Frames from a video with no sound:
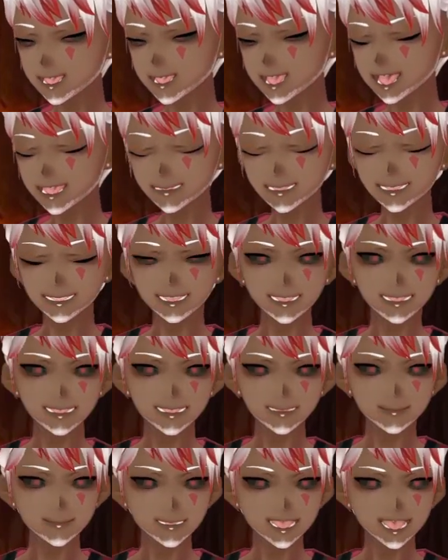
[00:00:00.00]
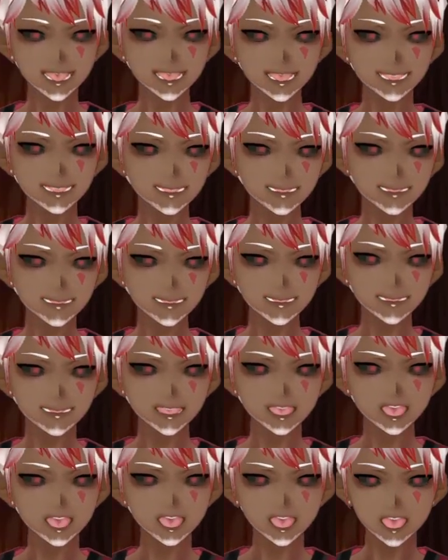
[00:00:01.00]
like I said, I had
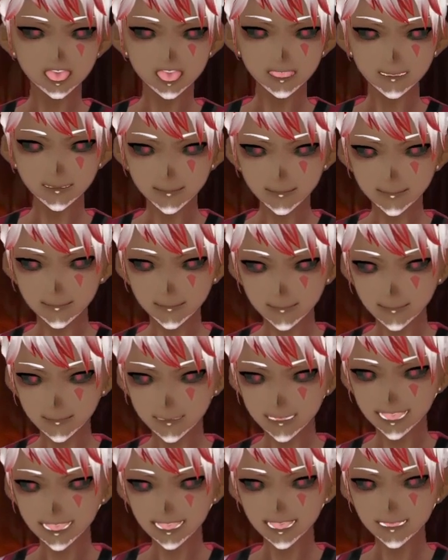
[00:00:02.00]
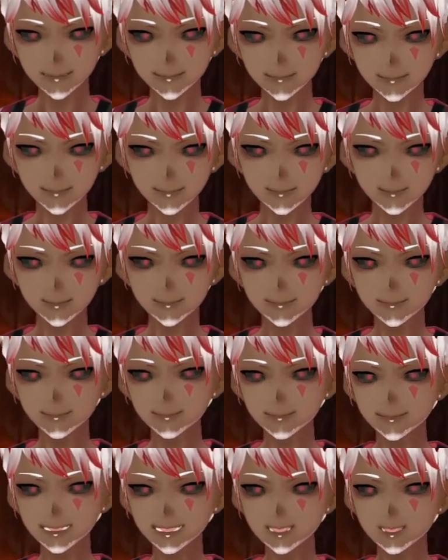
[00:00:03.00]
no like
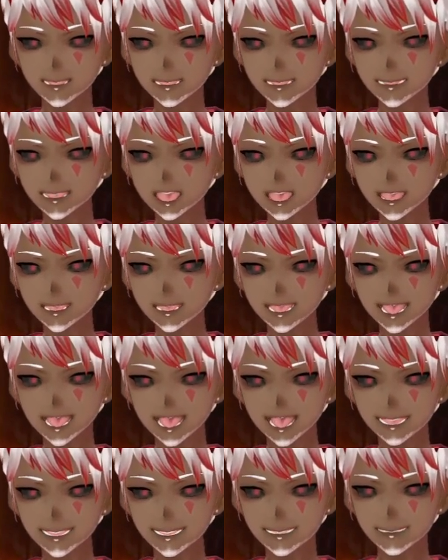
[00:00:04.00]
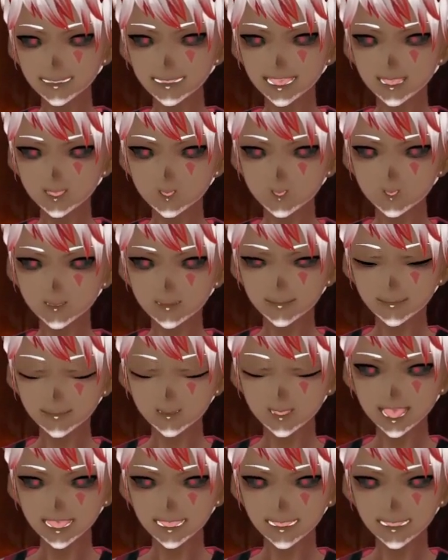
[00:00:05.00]
fear, no thought as to
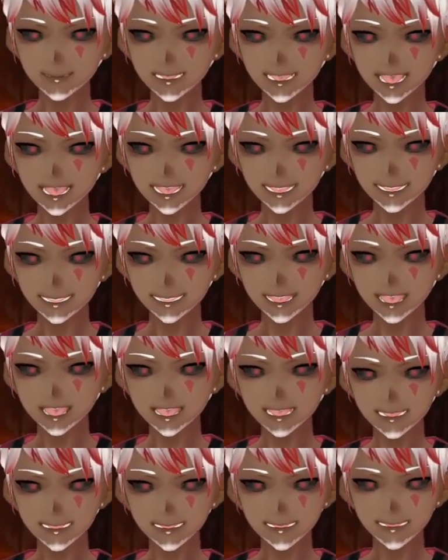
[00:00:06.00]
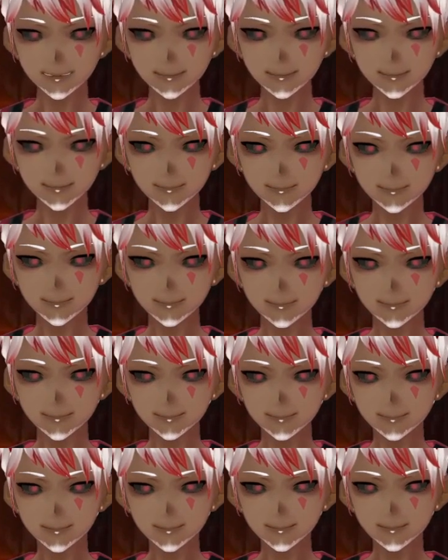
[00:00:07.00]
what could happen
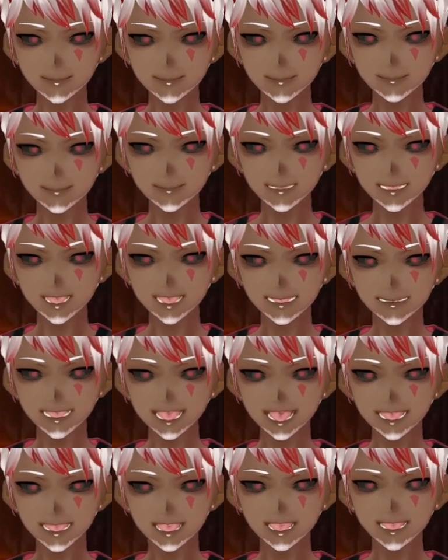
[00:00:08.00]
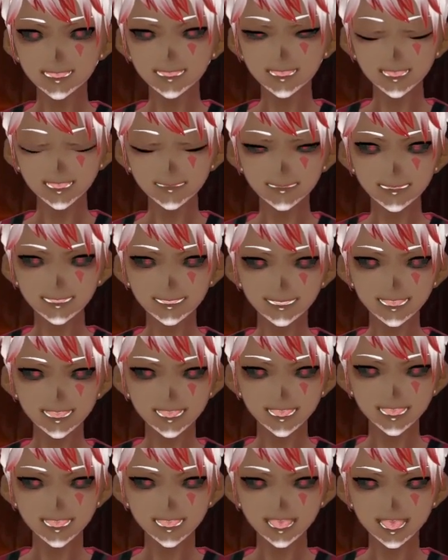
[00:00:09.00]
once I met this
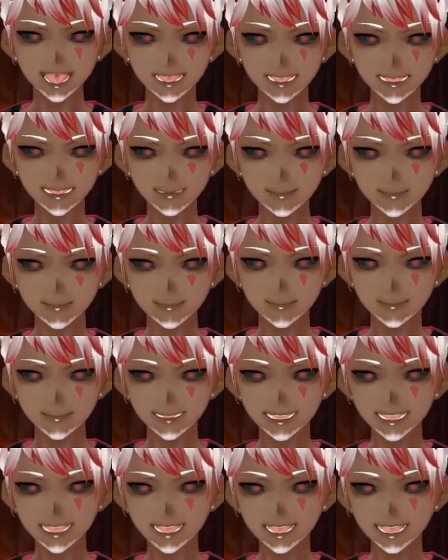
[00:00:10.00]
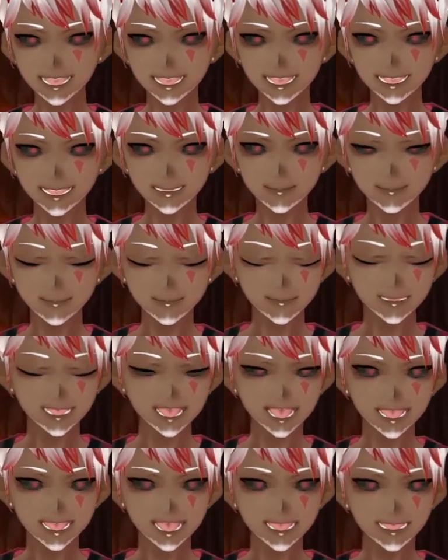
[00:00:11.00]
thing, but
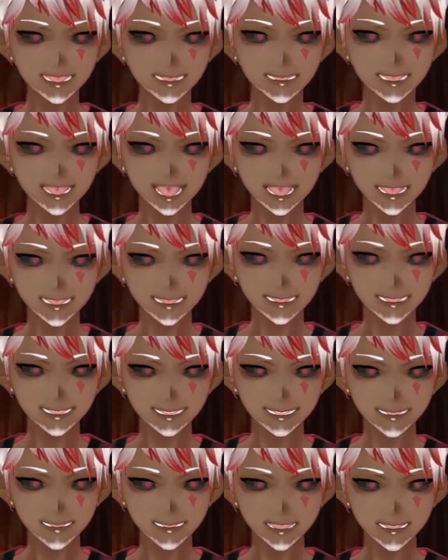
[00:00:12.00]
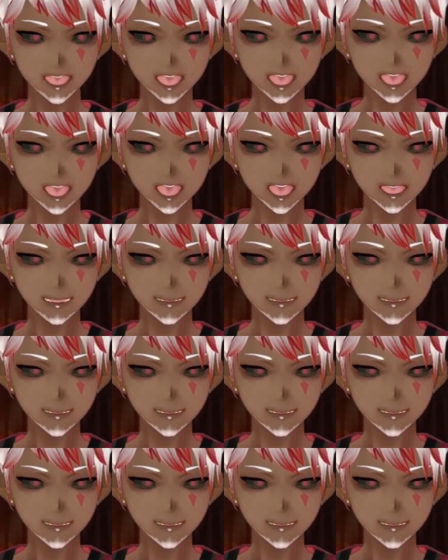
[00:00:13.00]
I could not tell